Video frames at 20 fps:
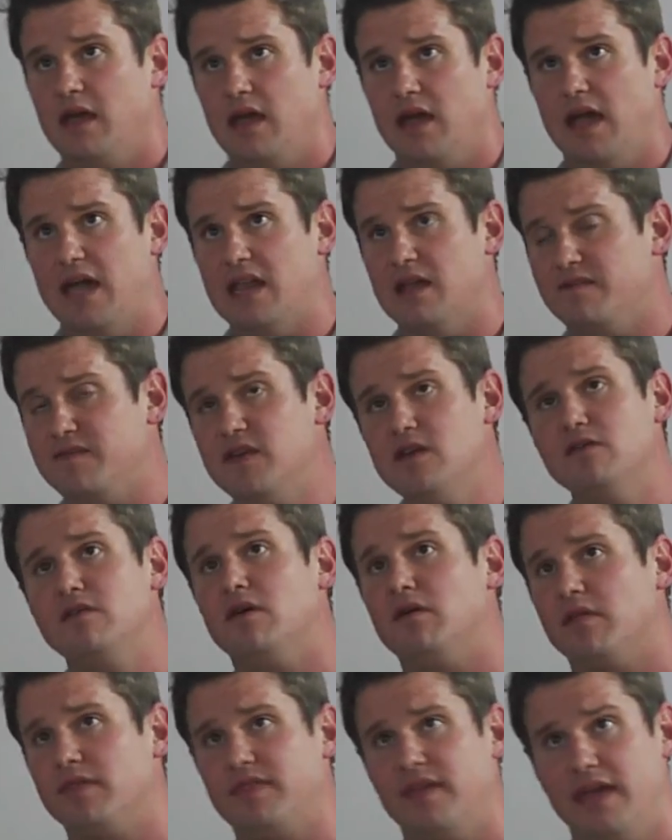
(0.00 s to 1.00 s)
And if you
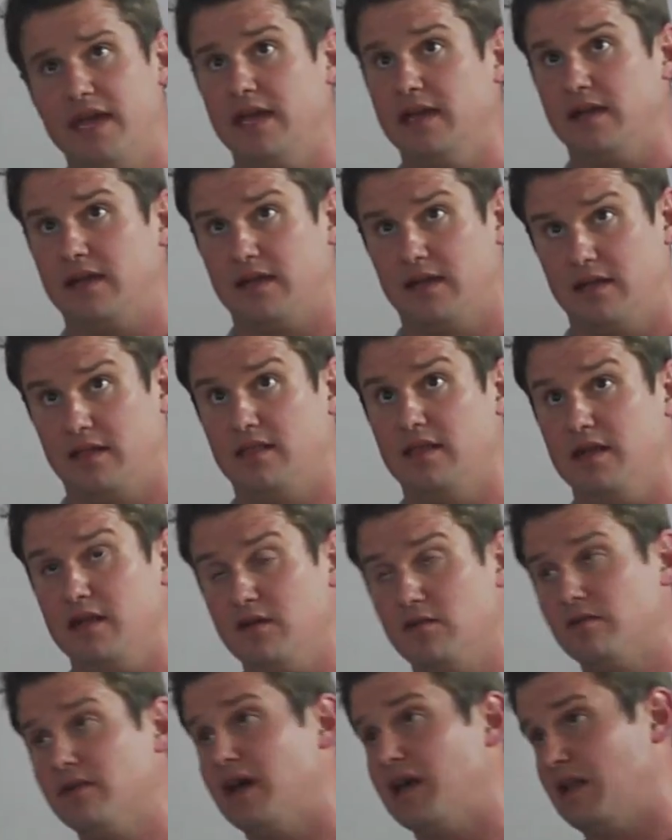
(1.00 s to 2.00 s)
don't think that
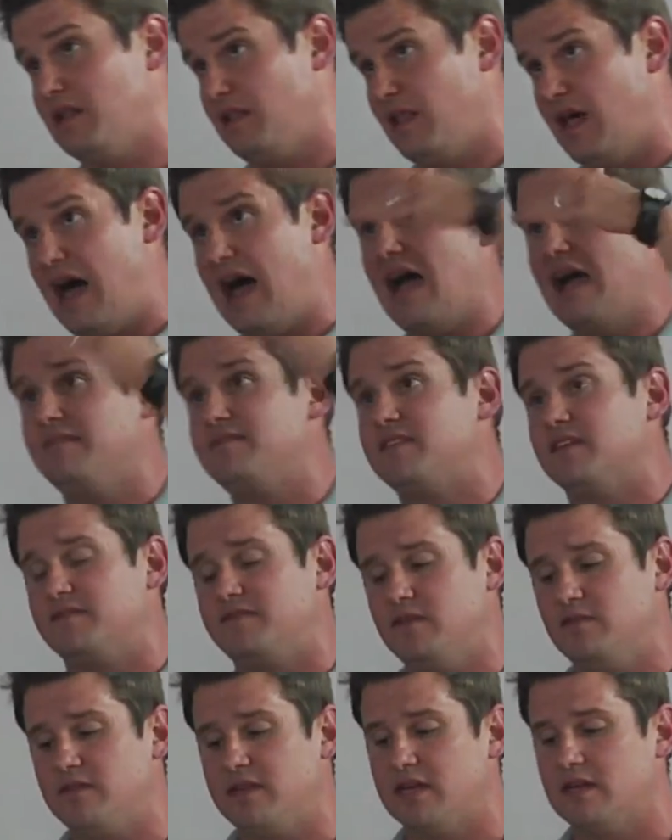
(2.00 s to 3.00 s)
you're not alive to
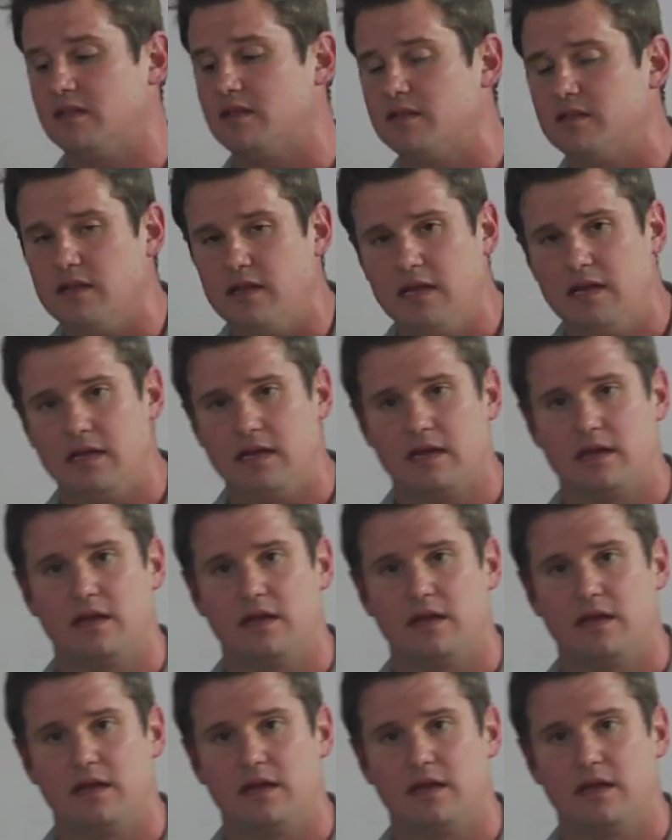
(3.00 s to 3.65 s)
futility,